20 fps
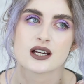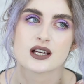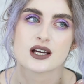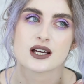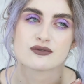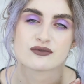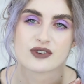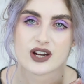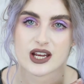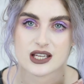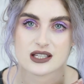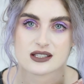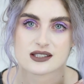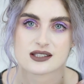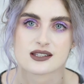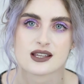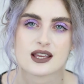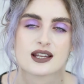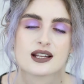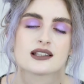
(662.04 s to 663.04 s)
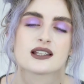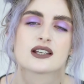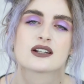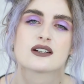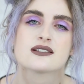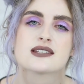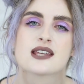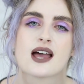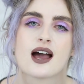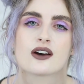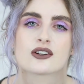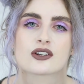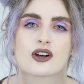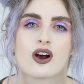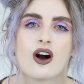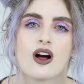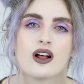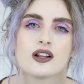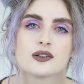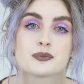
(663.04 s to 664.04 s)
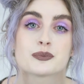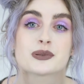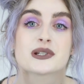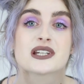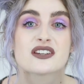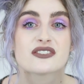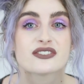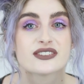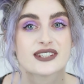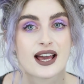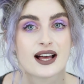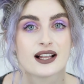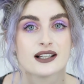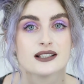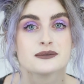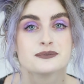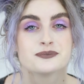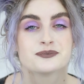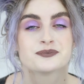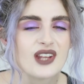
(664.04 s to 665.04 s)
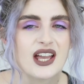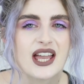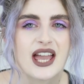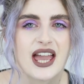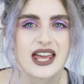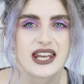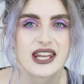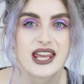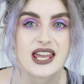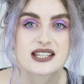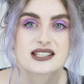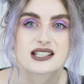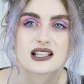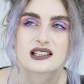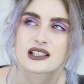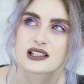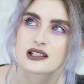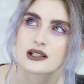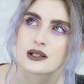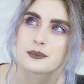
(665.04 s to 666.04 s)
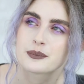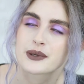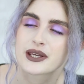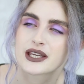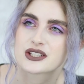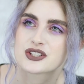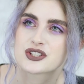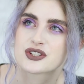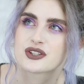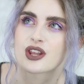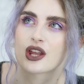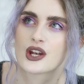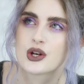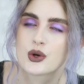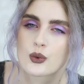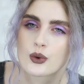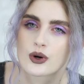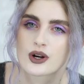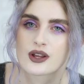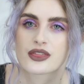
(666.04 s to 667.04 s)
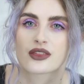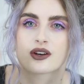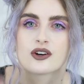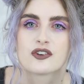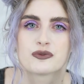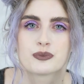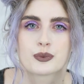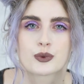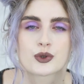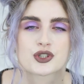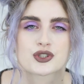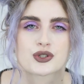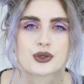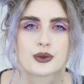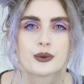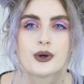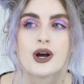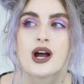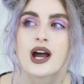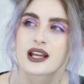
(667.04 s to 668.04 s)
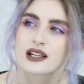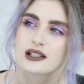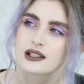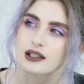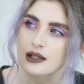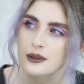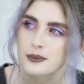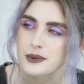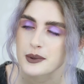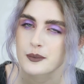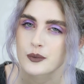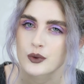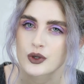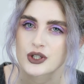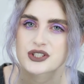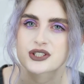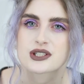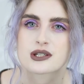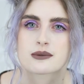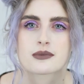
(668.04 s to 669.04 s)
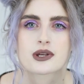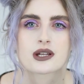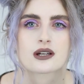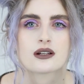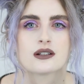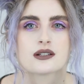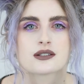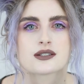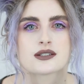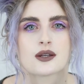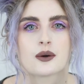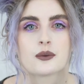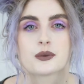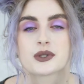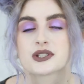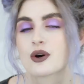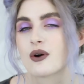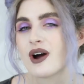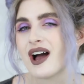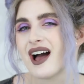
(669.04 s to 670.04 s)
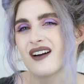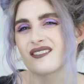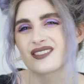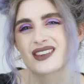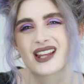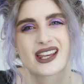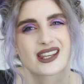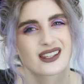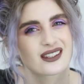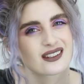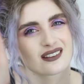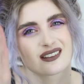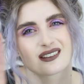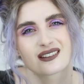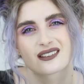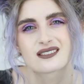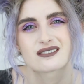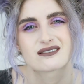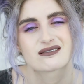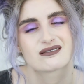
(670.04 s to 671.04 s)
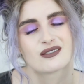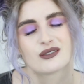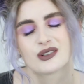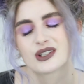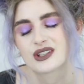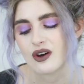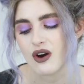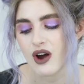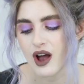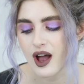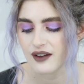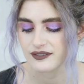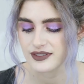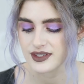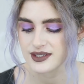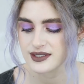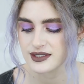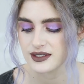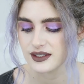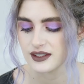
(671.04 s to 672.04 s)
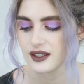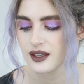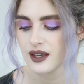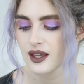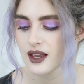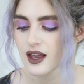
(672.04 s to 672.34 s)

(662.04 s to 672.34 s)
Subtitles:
and raised in a little town called Penafiel, and it's a little bit to the north of Portugal and a little bit more to the middle, so we don't have the sea.